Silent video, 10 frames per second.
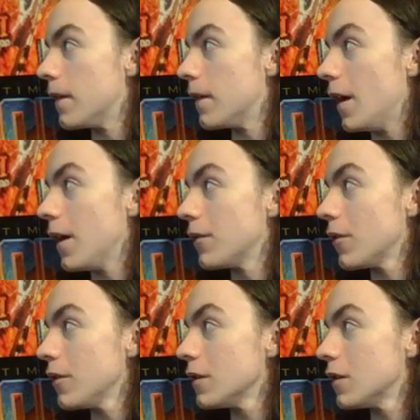I
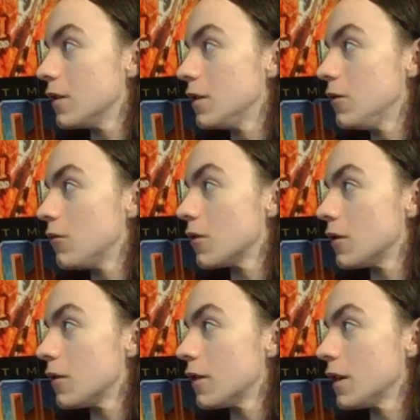thought you were
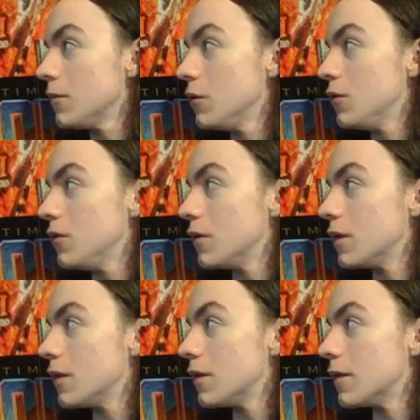learning Moon.
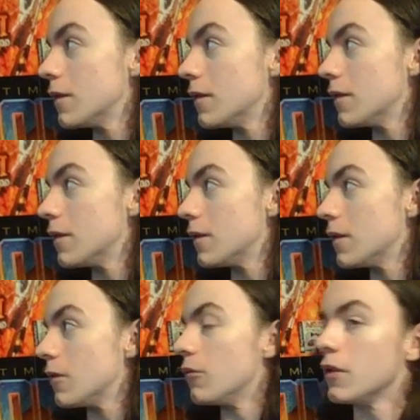
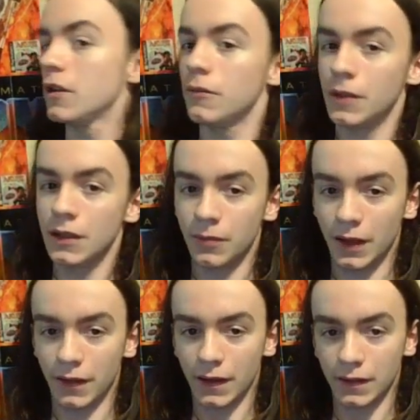What do you mean by
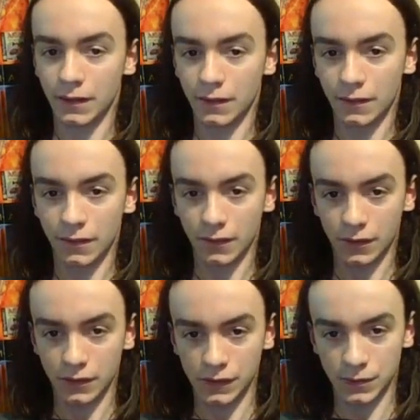that?
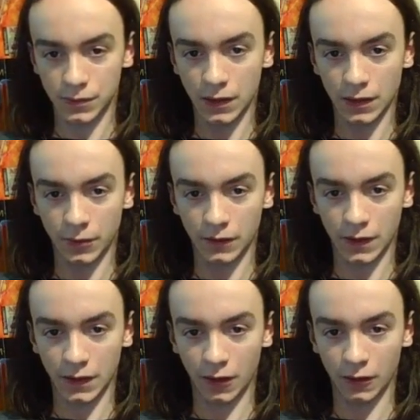You speaking about the
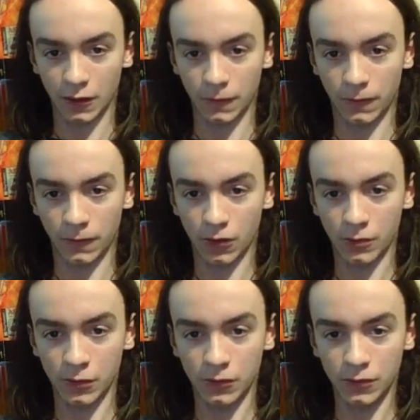character for
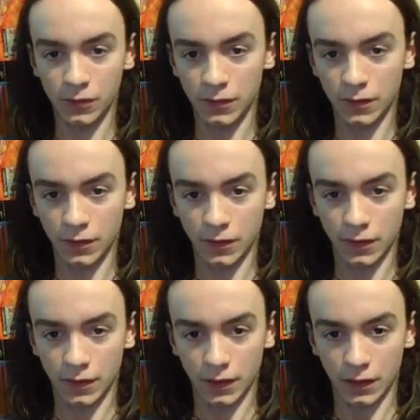Moon?
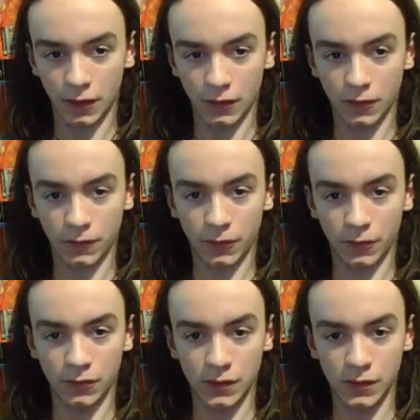Character for Moon is